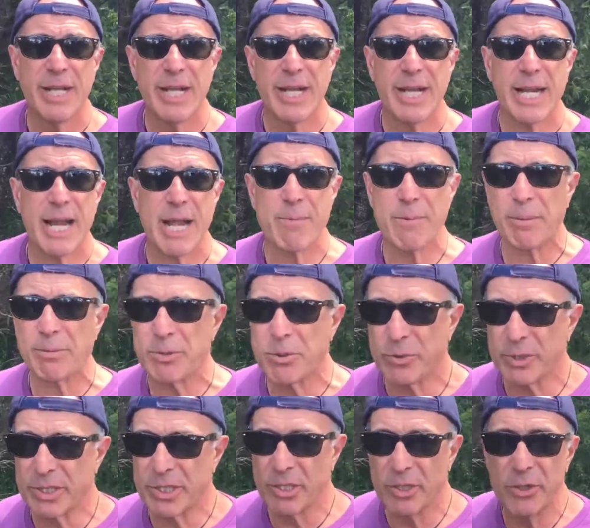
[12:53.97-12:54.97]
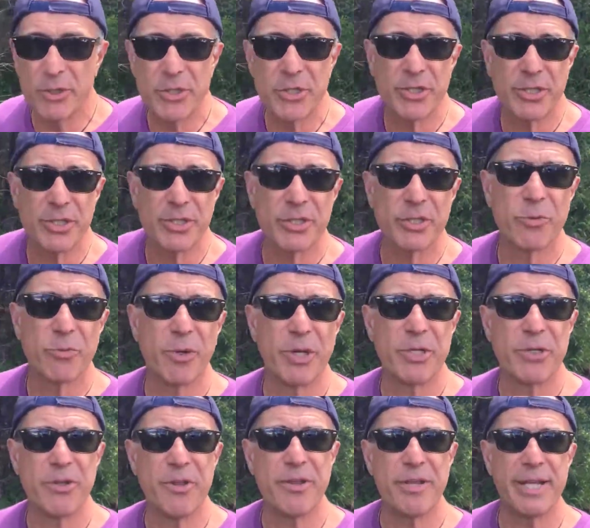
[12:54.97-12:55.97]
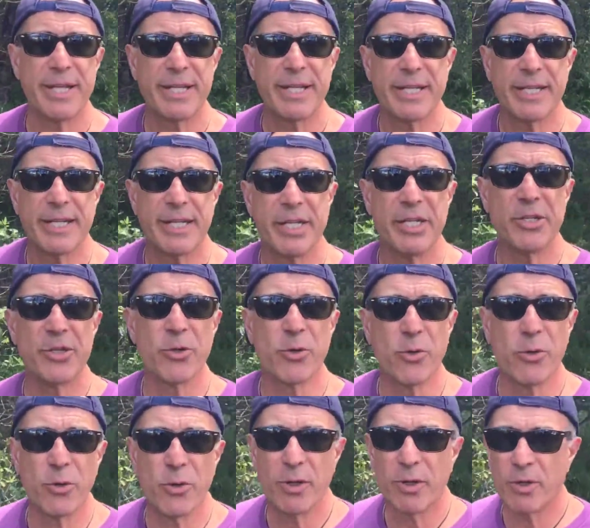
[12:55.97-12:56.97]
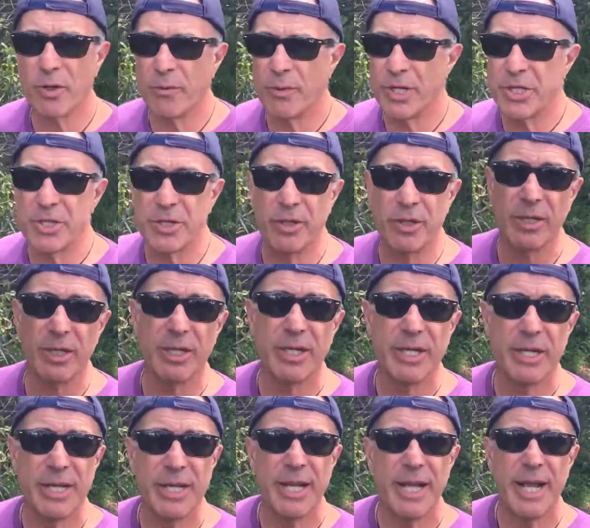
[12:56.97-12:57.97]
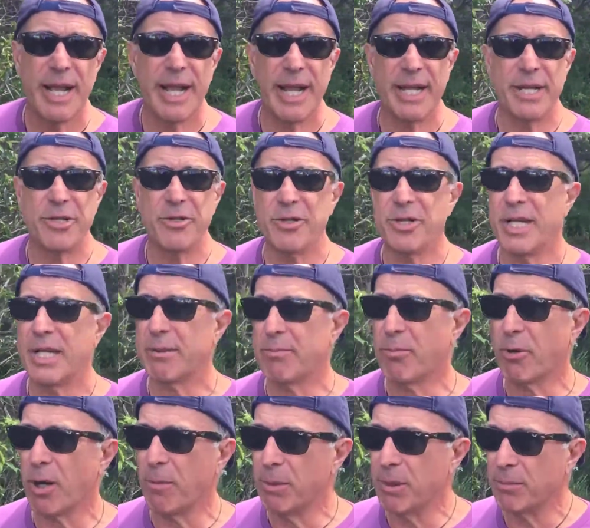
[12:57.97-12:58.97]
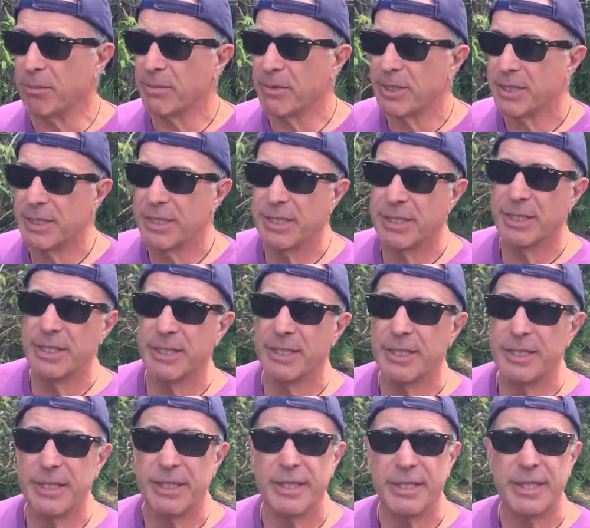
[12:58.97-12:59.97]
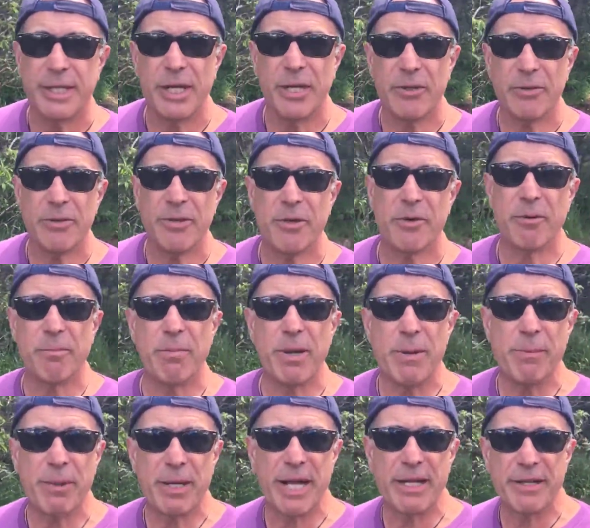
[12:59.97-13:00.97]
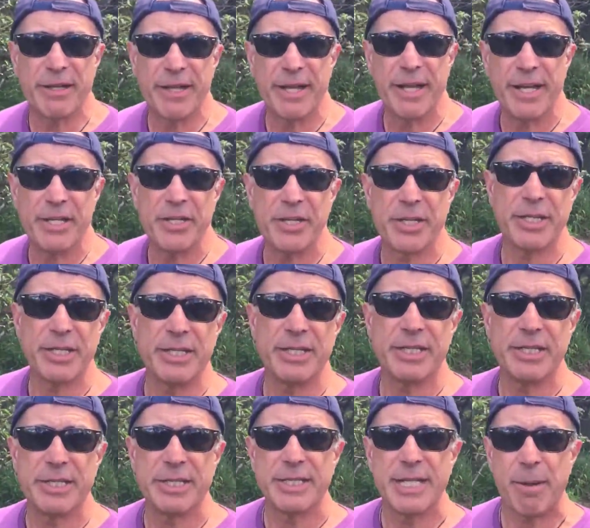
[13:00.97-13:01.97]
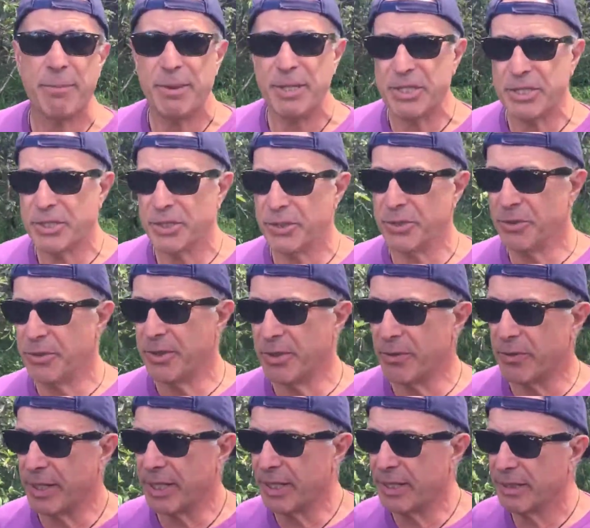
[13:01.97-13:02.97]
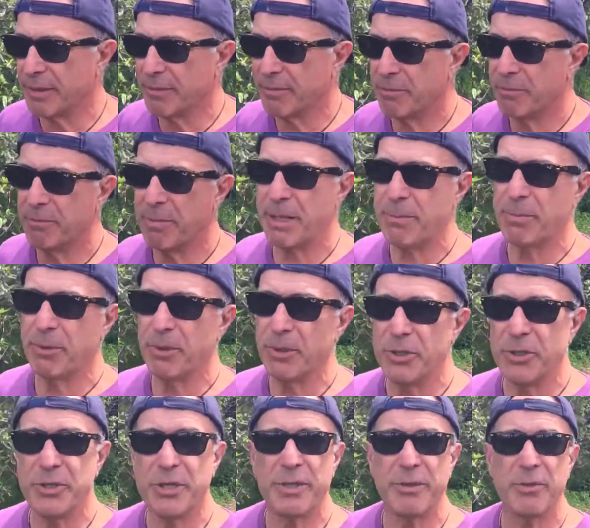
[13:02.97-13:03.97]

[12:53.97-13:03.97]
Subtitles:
come up to a solution to what you think is your original and unique problem. There are people out there you can tap into. There are people who